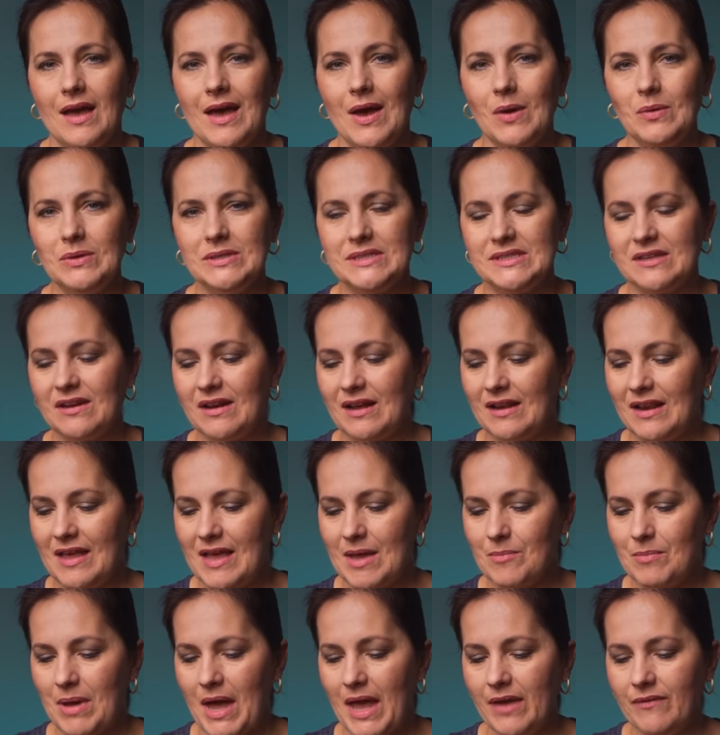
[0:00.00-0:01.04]
How is the
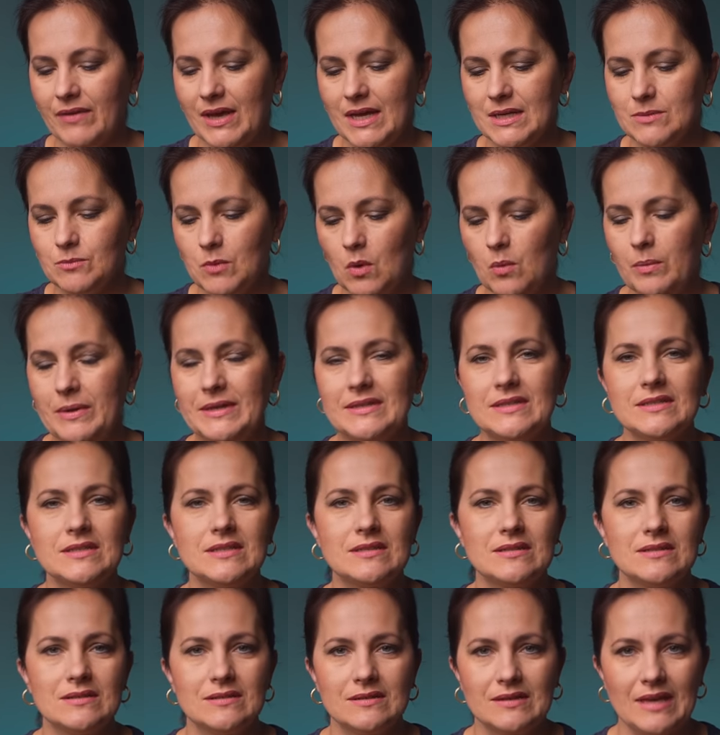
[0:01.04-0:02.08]
clamp? I've got
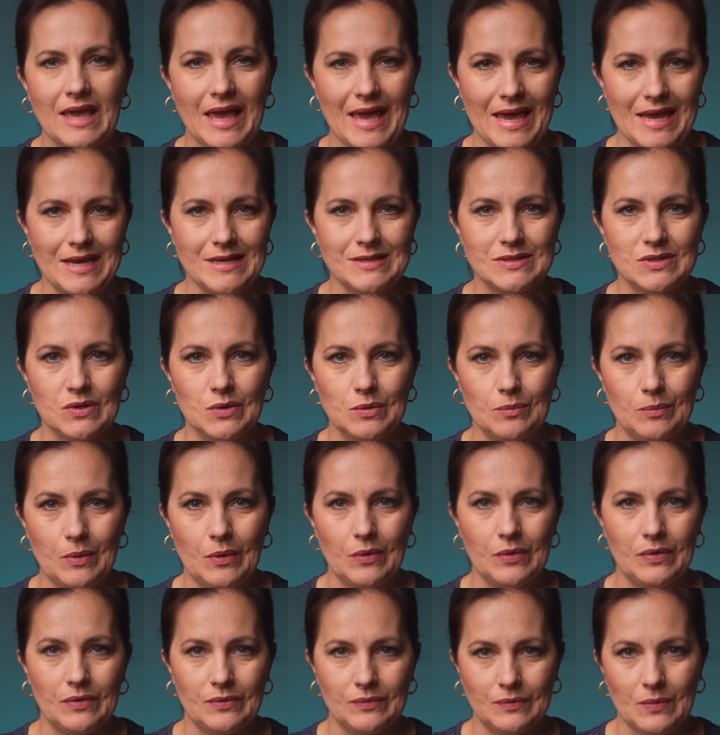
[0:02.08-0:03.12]
Moment case on
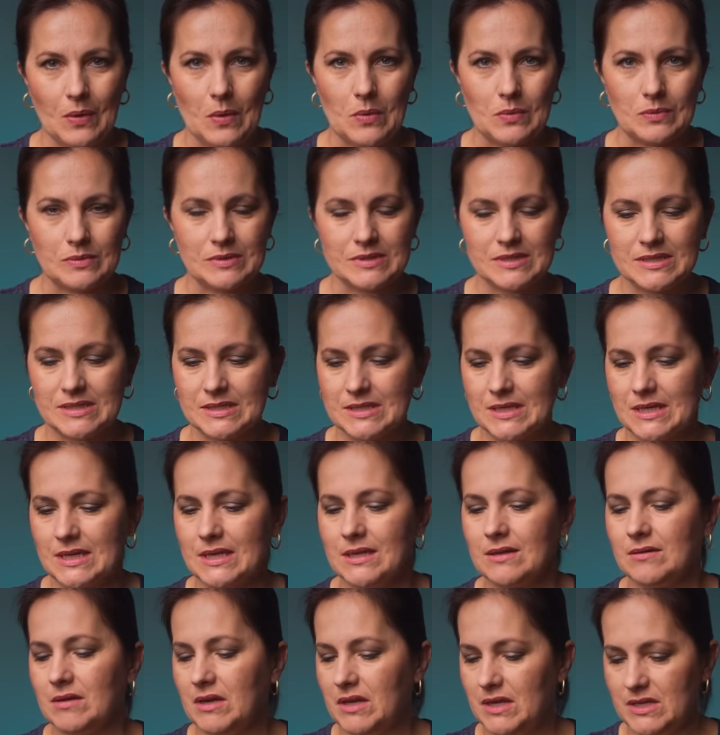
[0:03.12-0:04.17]
both phones.
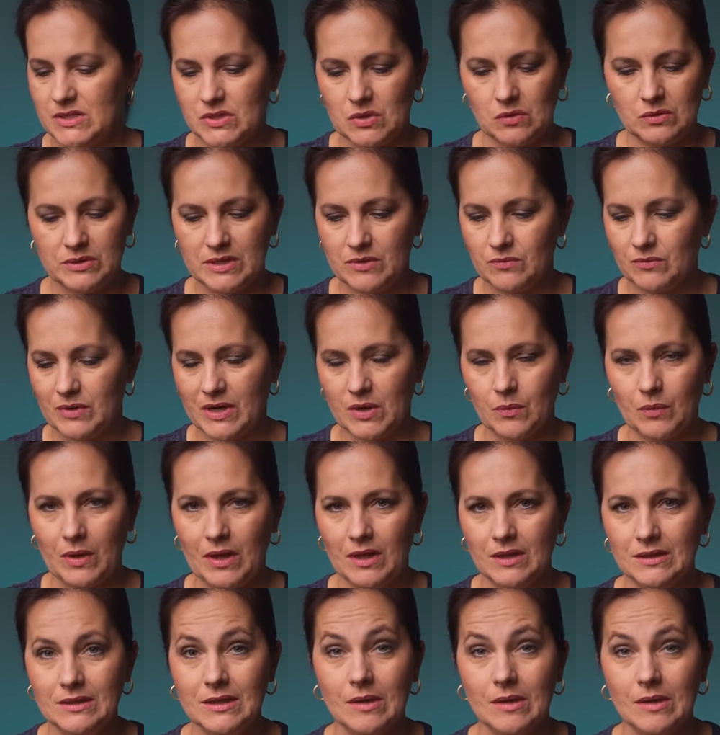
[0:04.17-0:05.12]
It is holding very well.